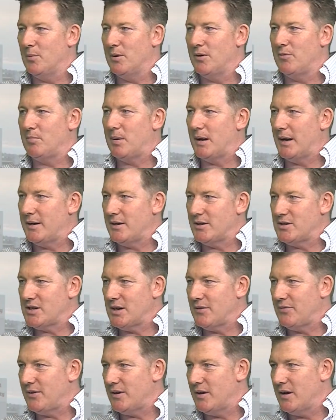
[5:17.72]
we've played at
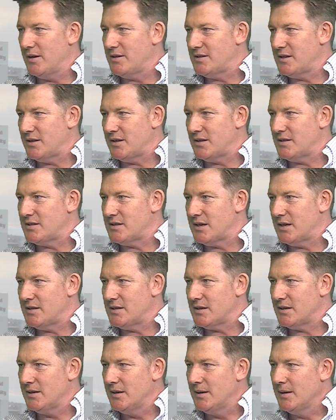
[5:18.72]
Sheffield United this
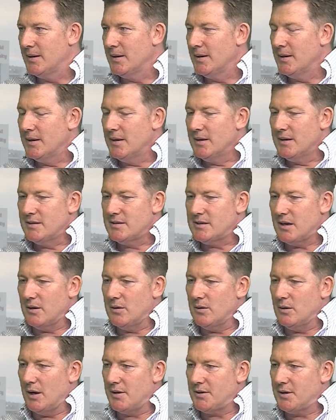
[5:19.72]
season.
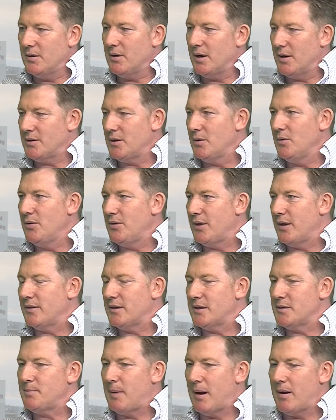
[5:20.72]
So I do think
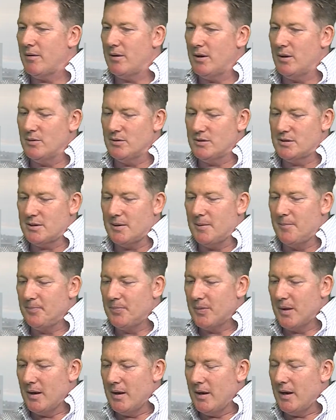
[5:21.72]
there's parallels
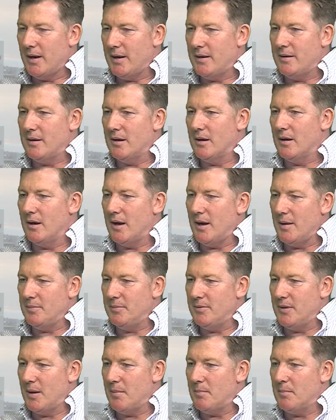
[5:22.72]
in
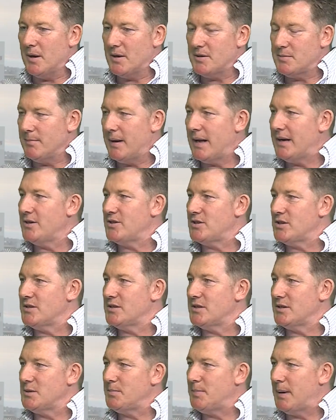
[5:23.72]
them as managers
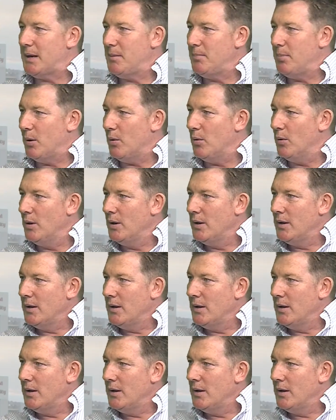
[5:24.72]
and as people,